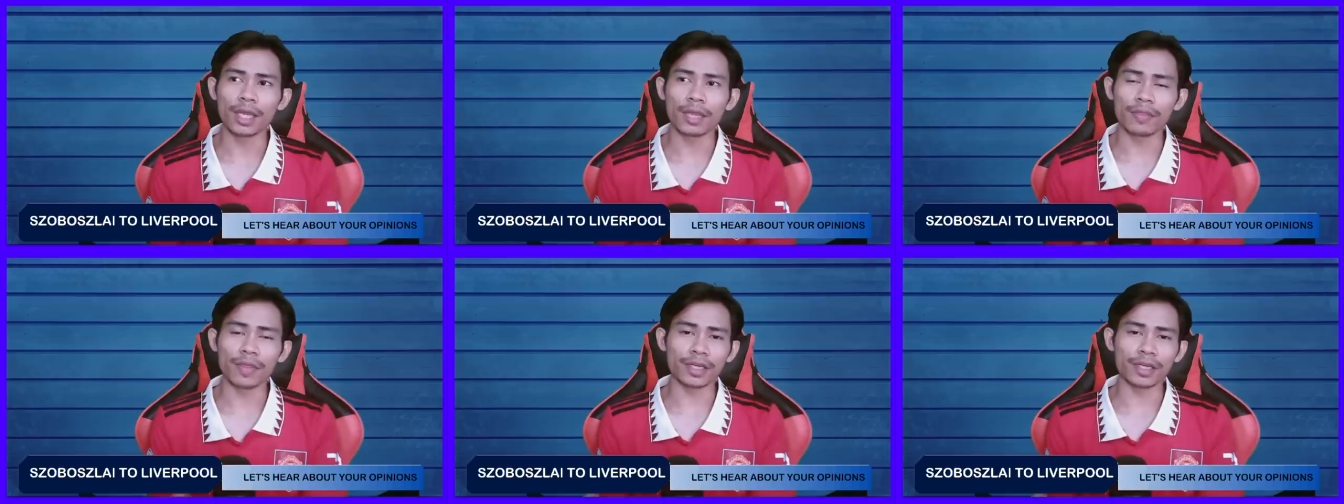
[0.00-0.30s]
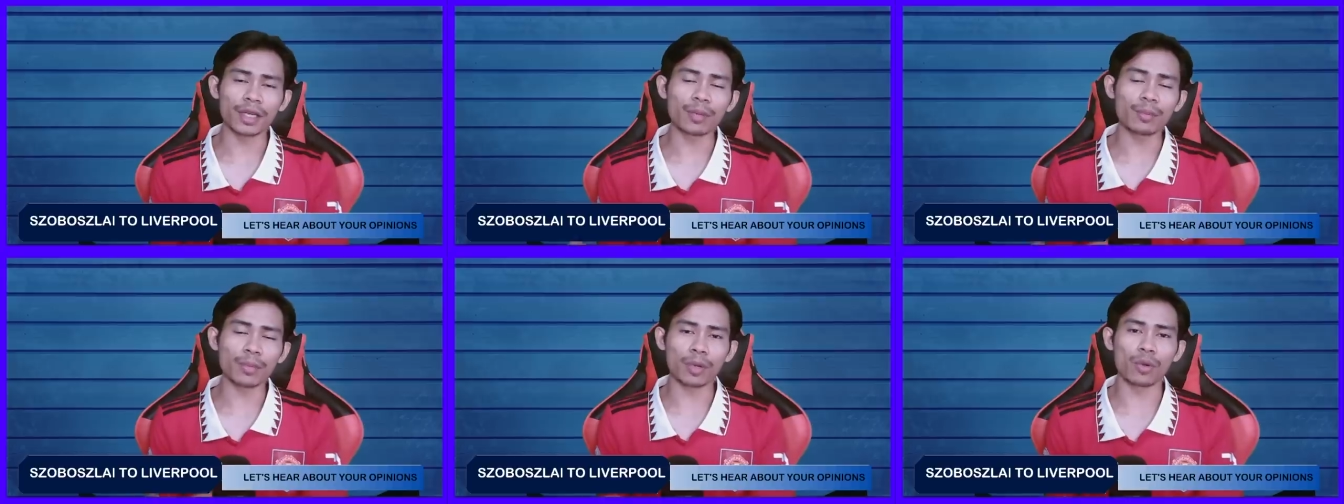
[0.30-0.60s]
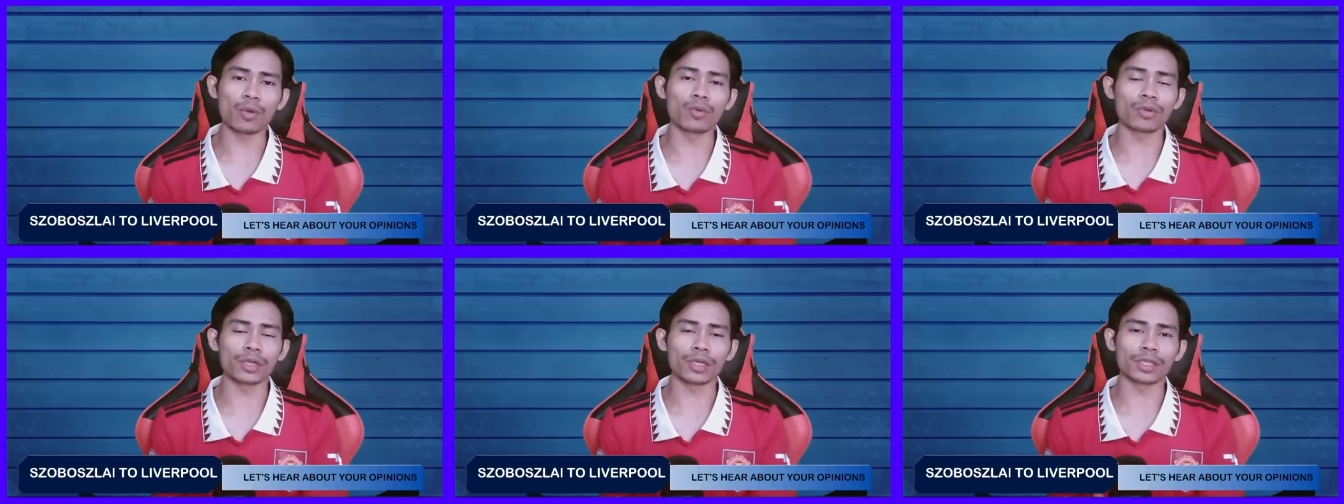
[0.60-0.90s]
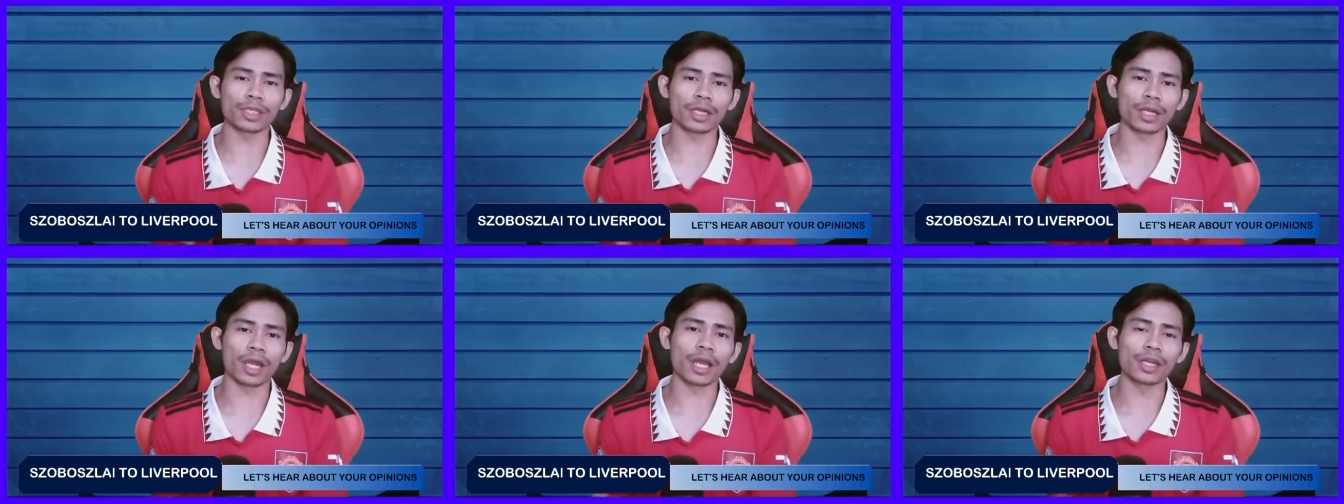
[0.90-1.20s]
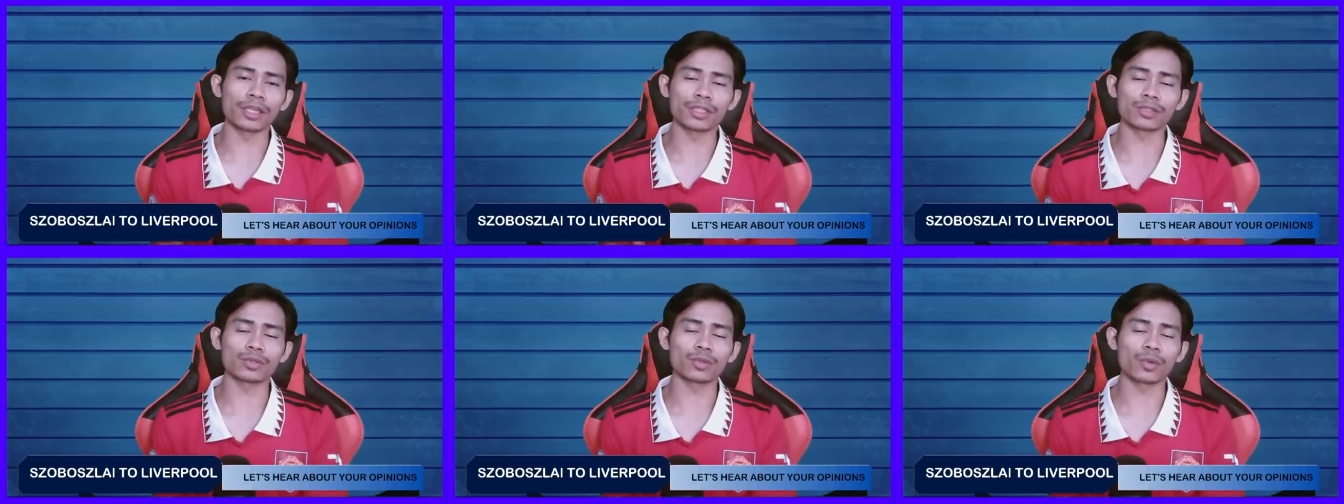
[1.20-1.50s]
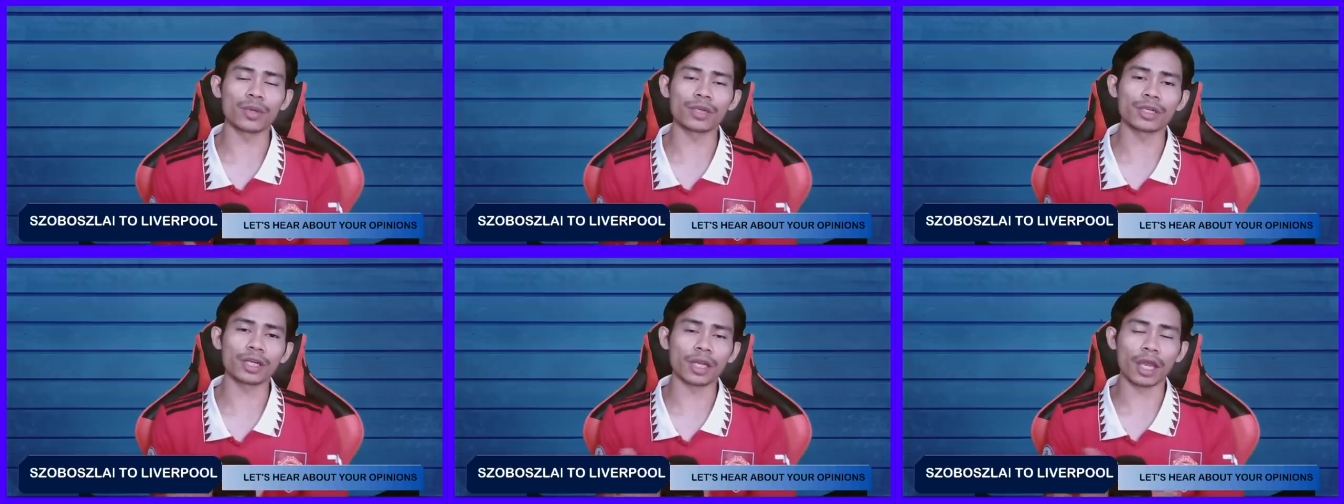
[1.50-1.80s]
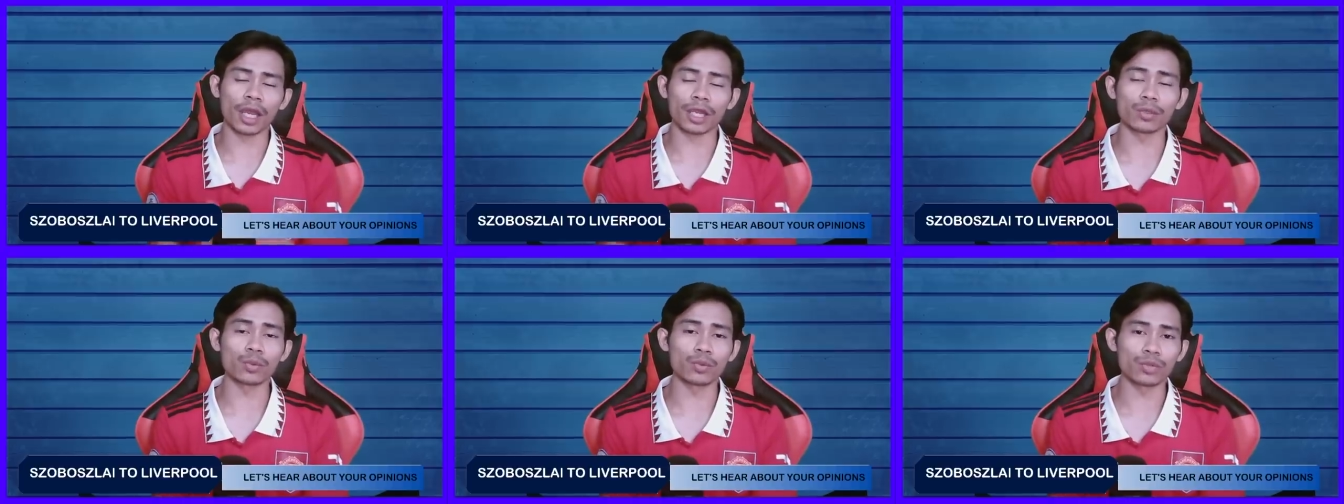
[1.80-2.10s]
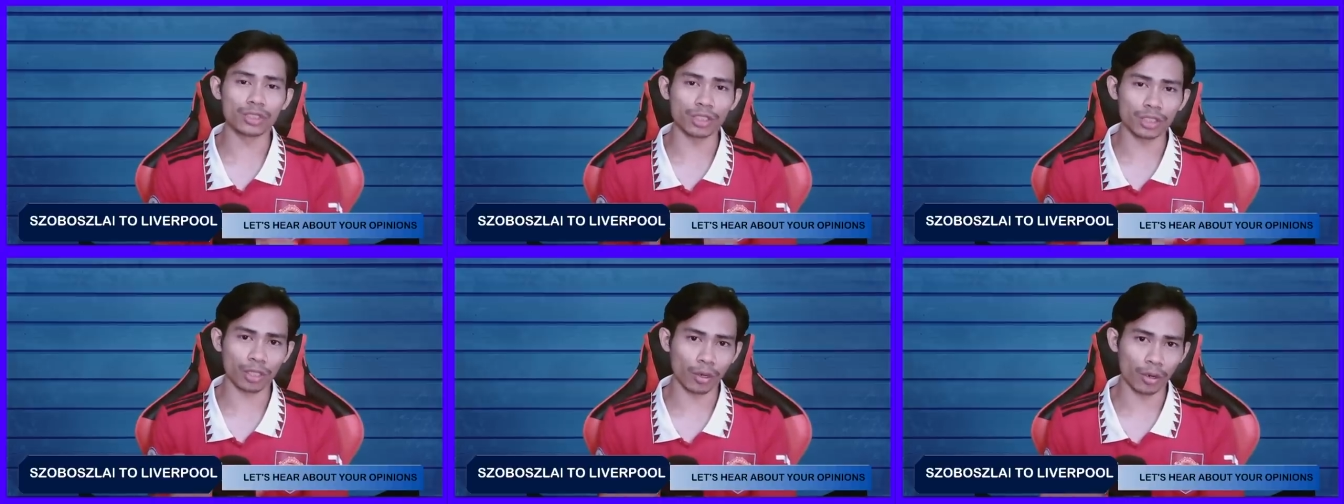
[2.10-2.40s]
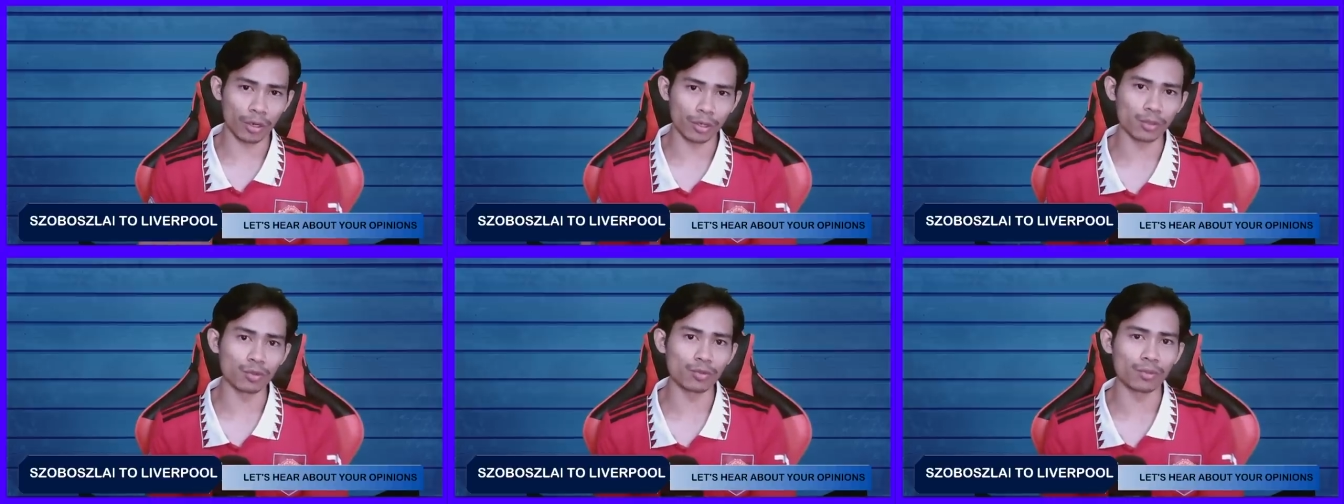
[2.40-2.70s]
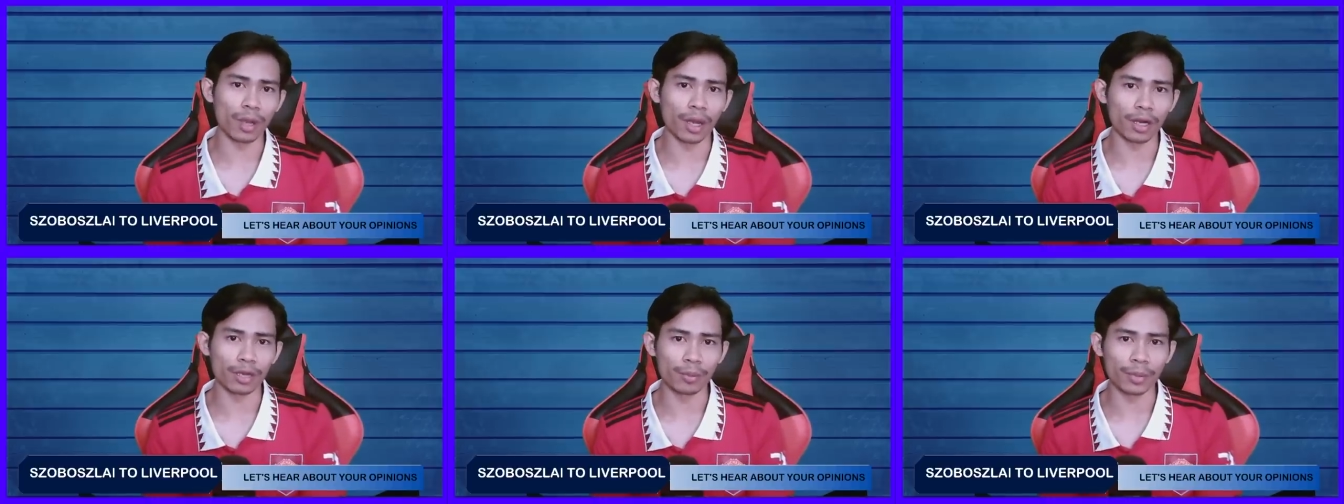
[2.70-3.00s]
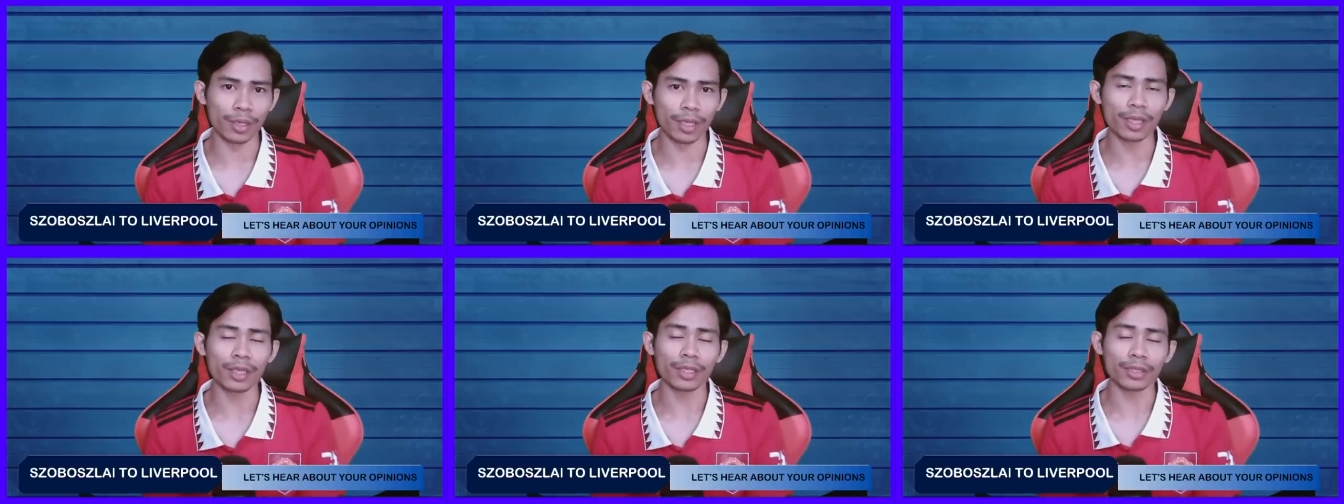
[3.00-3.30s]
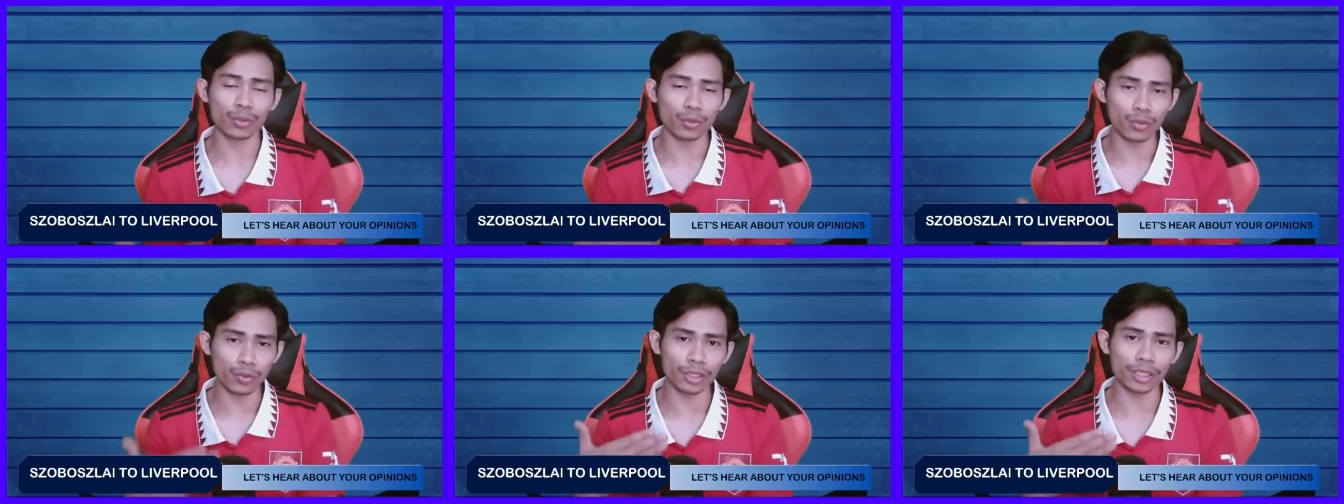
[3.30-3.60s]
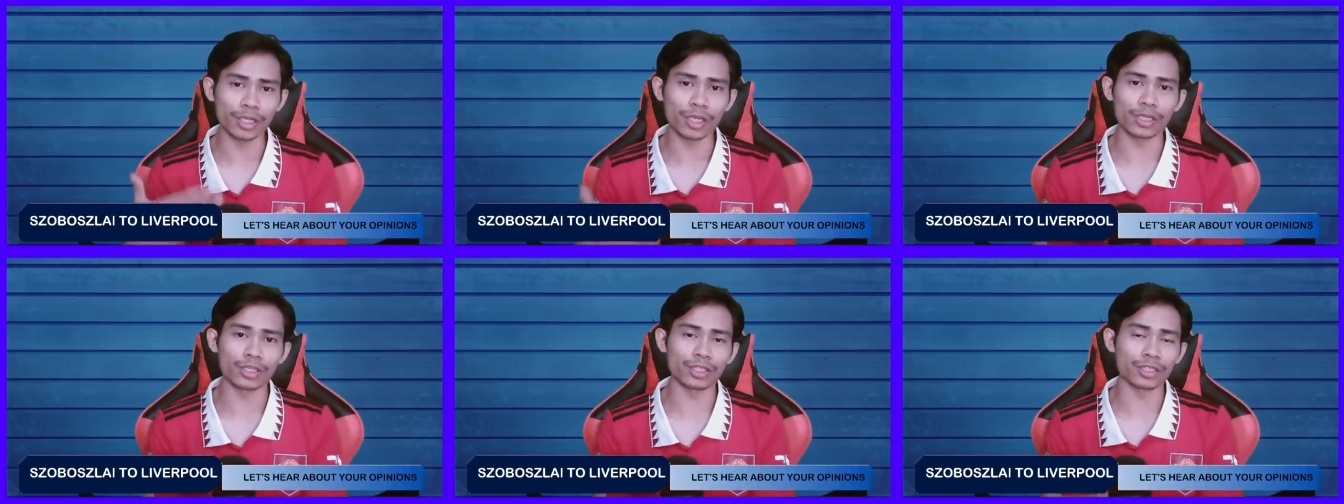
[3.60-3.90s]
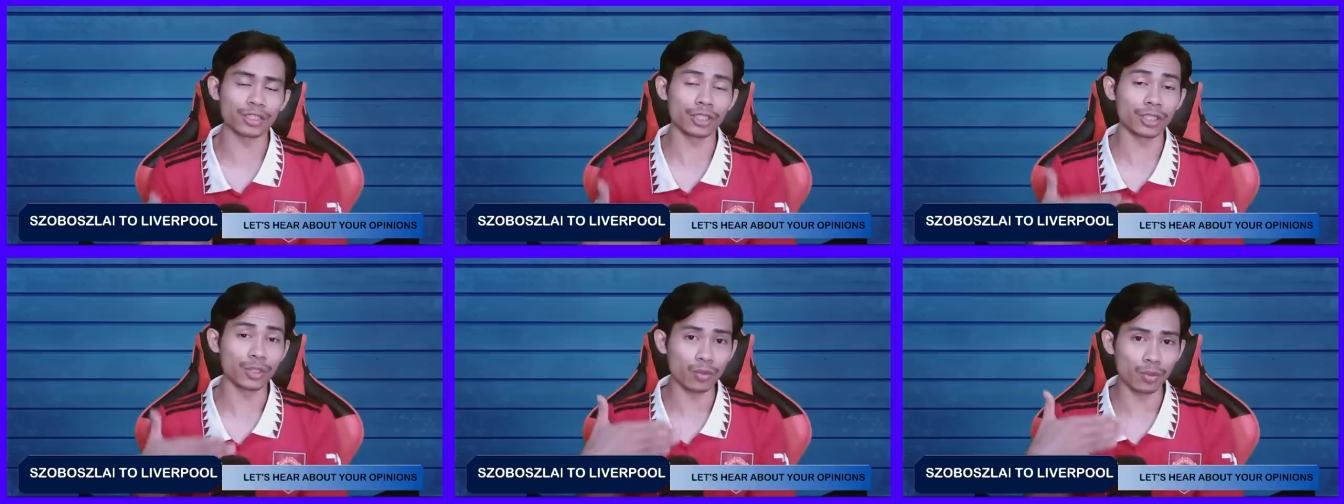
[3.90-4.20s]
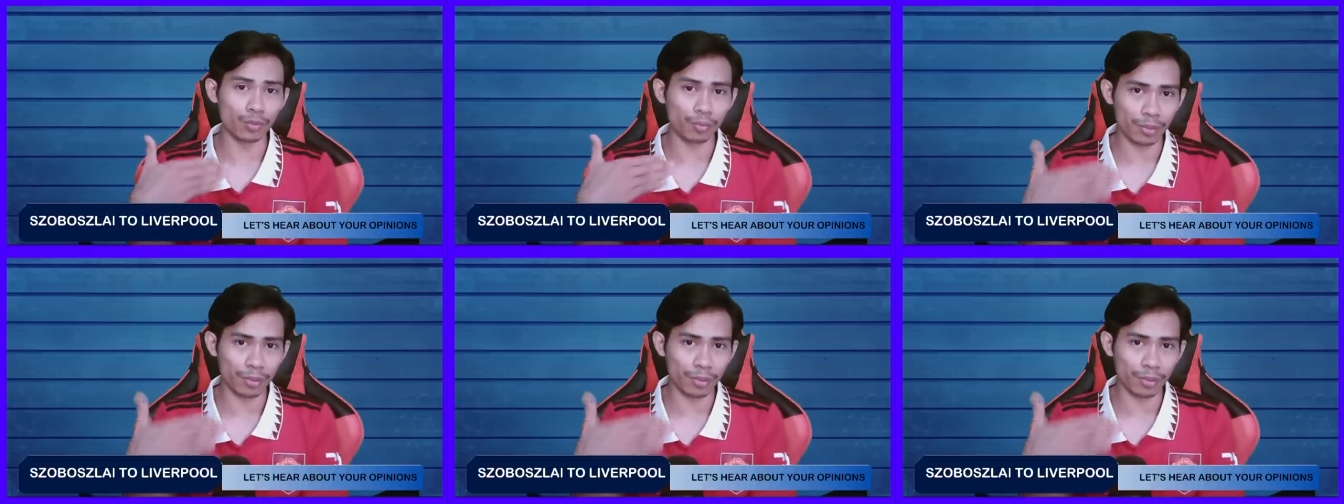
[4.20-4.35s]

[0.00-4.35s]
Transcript: the Damagongi, and I went and I went and Lumarime, through in a disease,